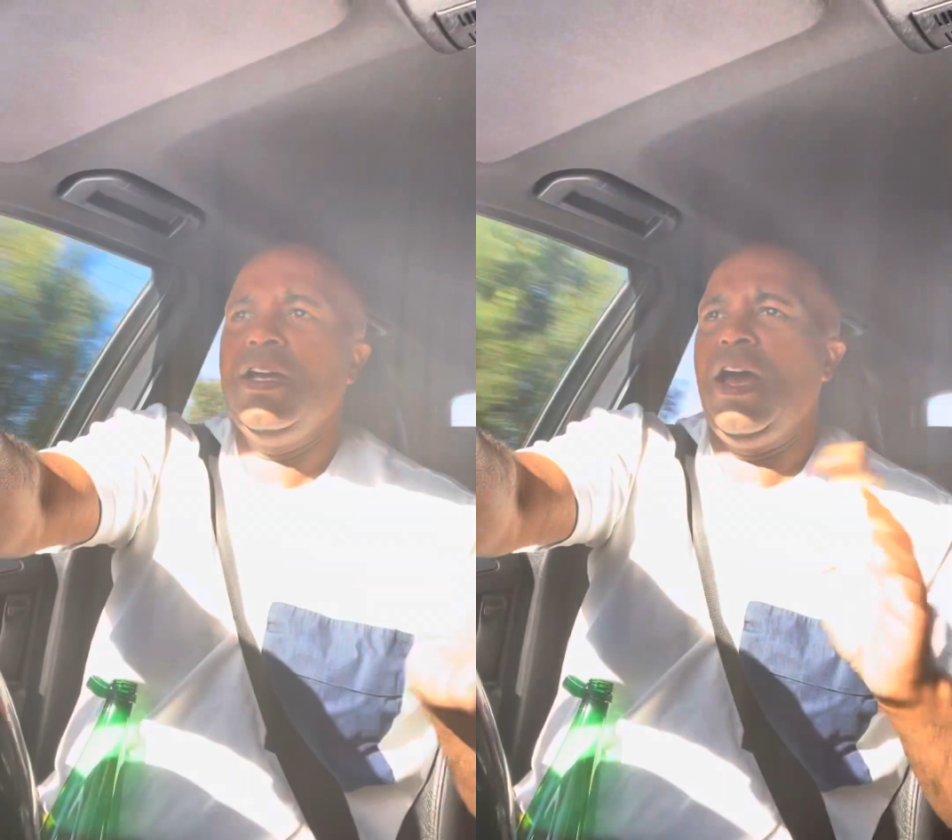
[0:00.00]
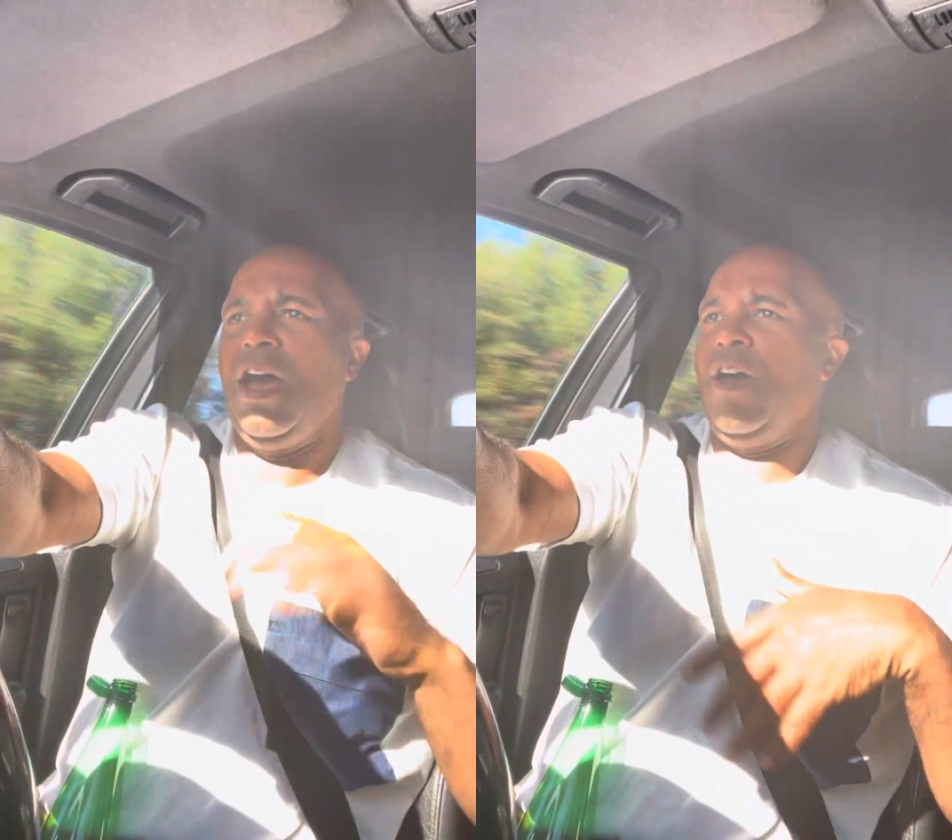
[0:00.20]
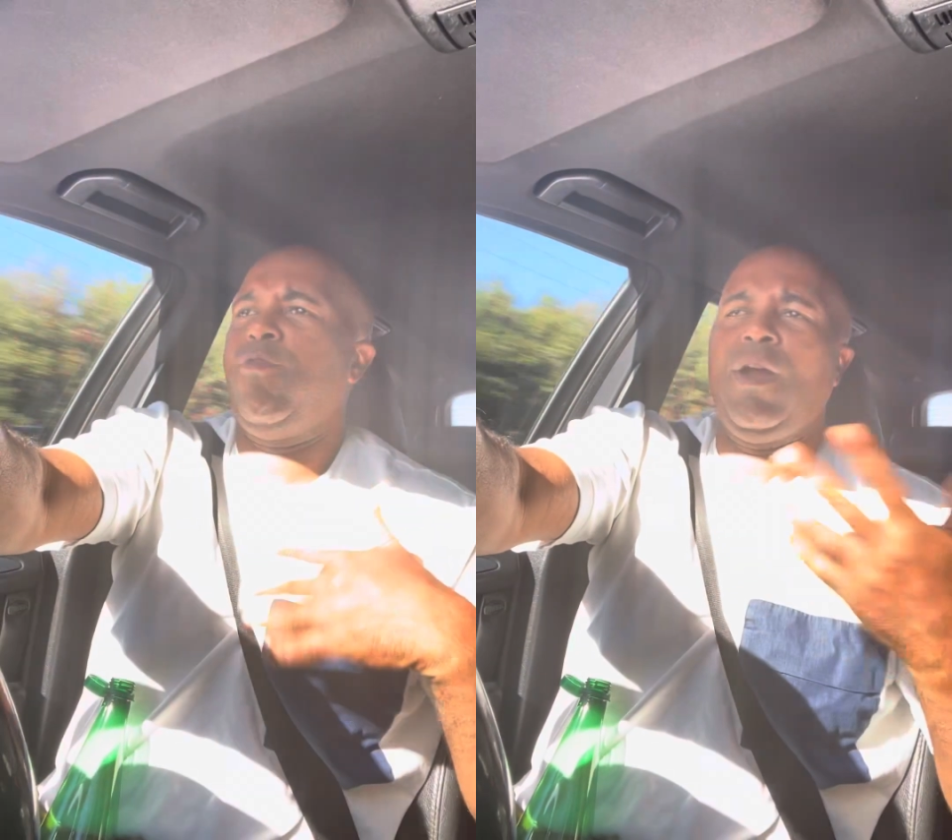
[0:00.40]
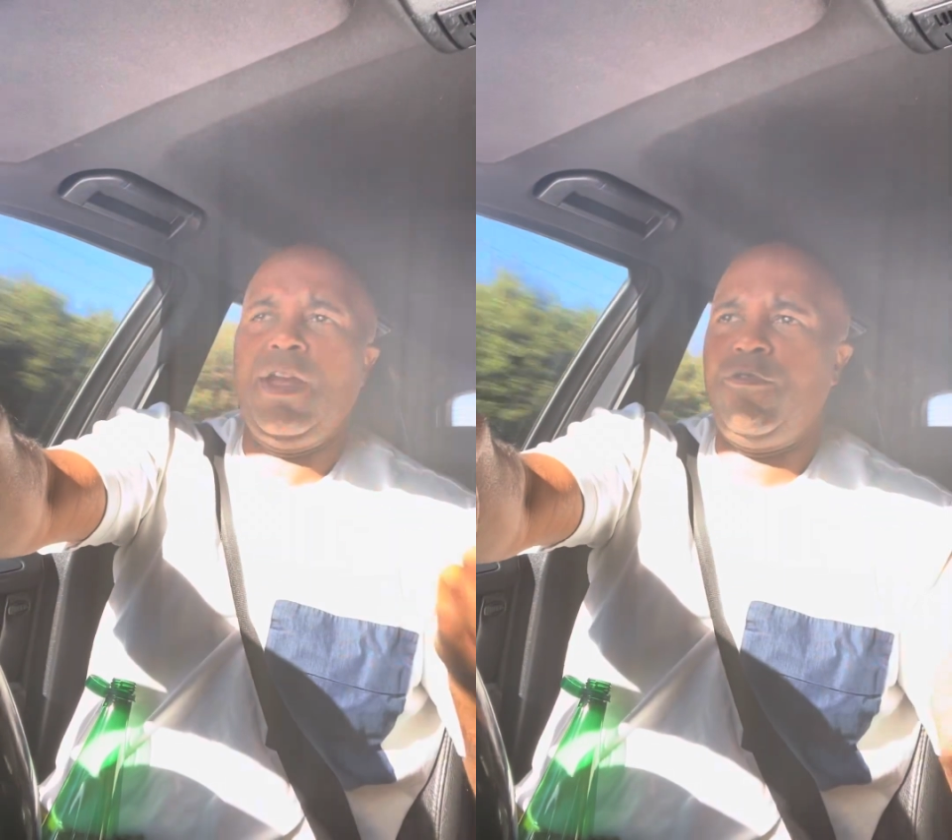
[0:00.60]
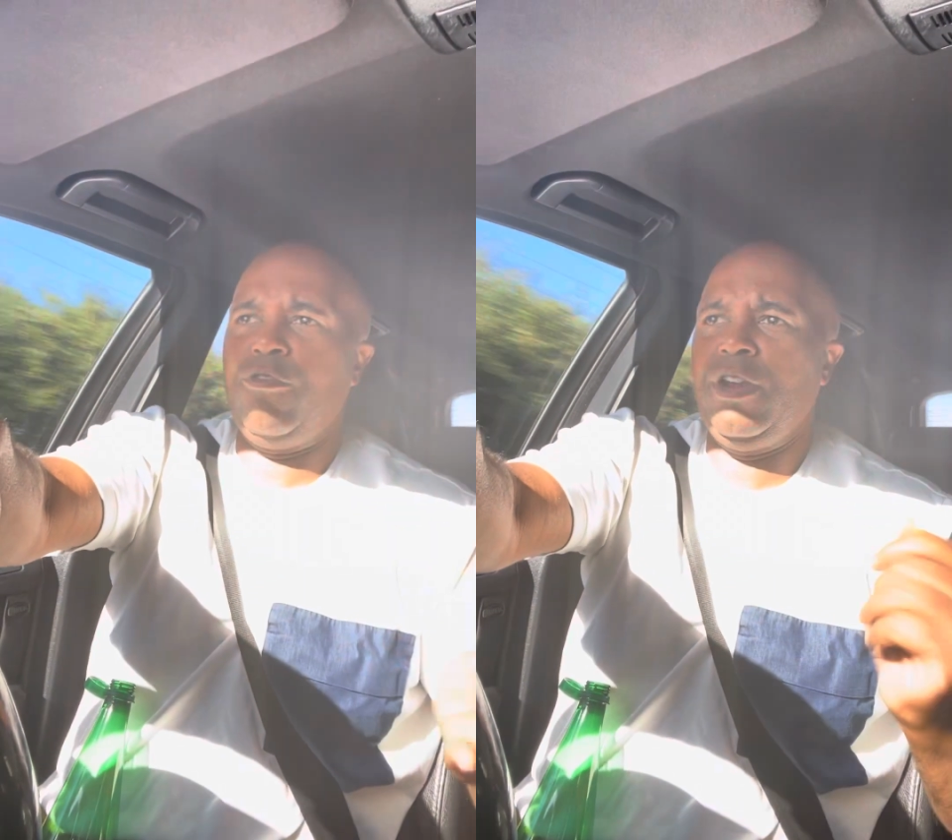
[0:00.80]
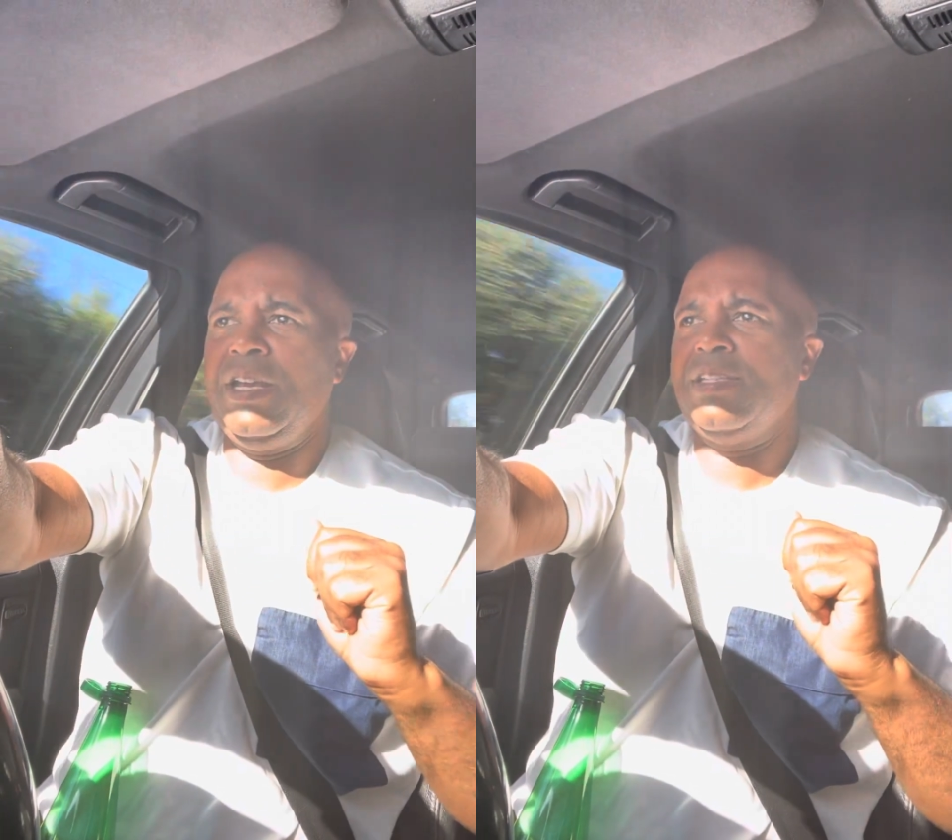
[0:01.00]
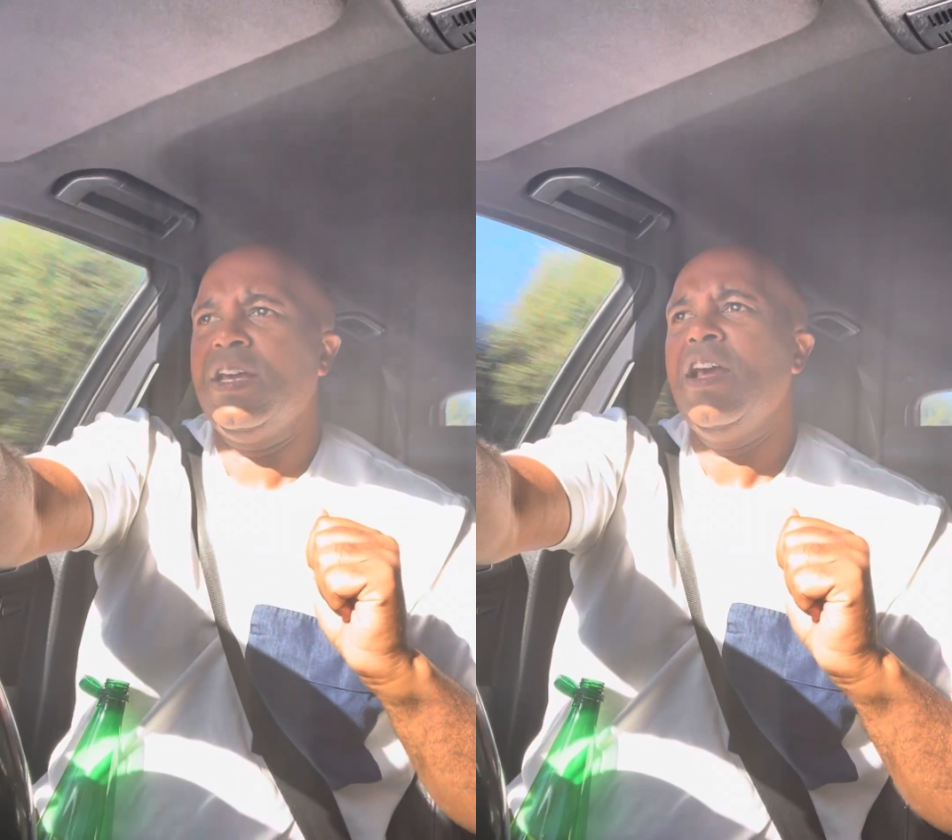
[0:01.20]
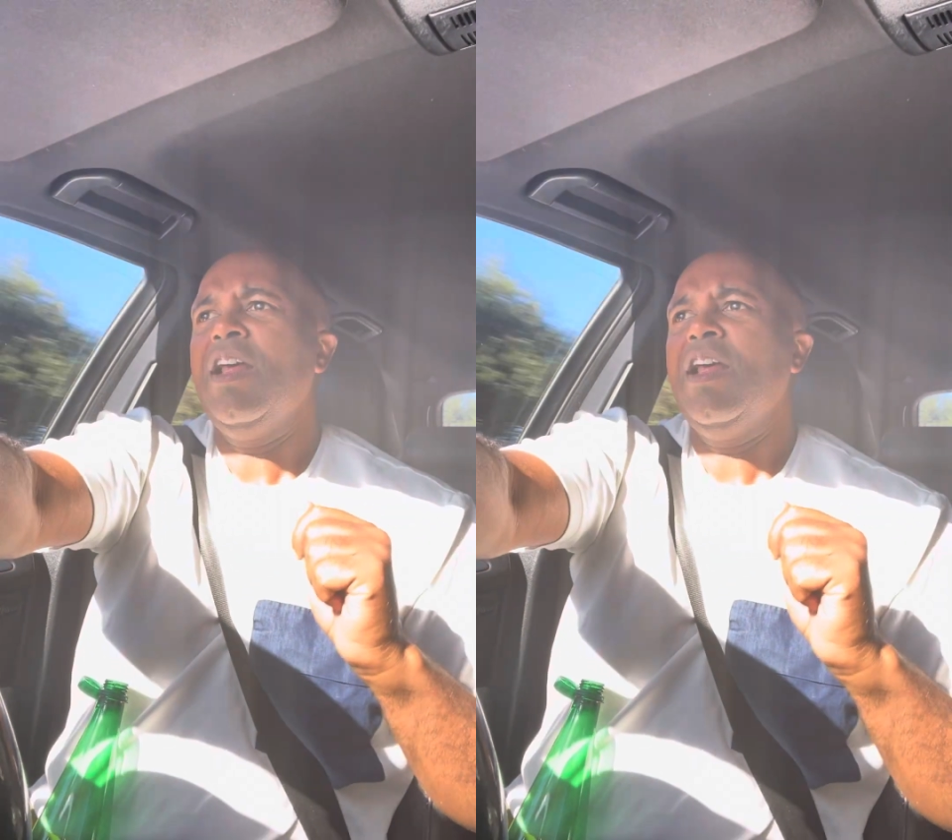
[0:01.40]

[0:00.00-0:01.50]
of whatever it is?